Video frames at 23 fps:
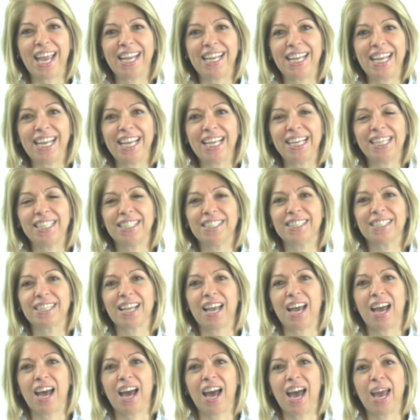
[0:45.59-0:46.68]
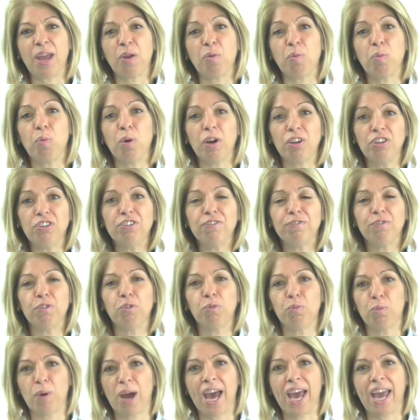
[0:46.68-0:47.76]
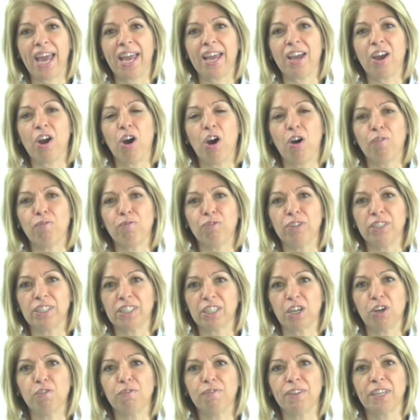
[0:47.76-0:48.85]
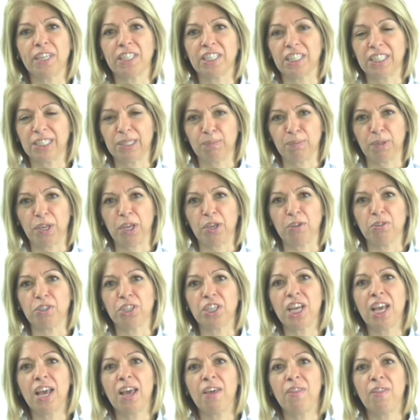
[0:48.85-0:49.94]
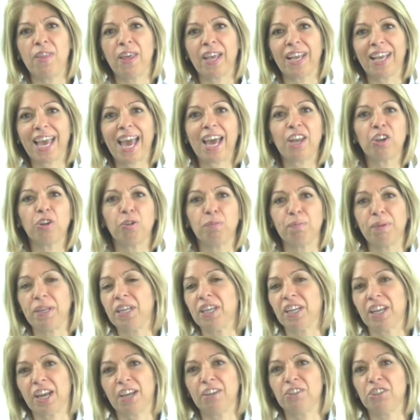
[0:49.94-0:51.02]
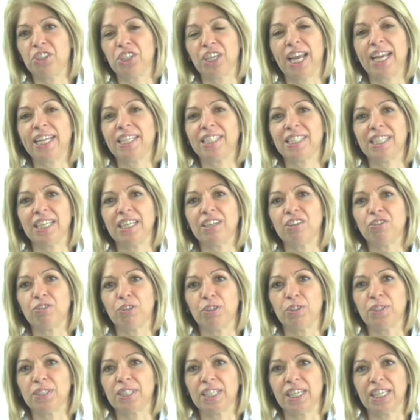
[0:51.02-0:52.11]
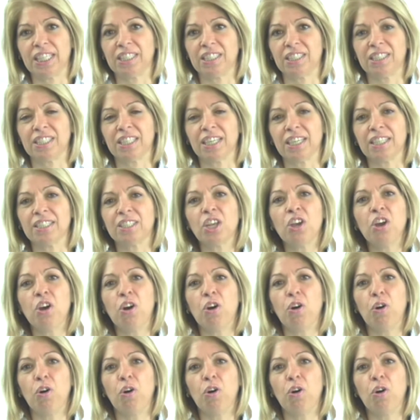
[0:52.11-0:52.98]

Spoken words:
it is a wonderful way of resolving a dispute that cannot be negotiated through solicitors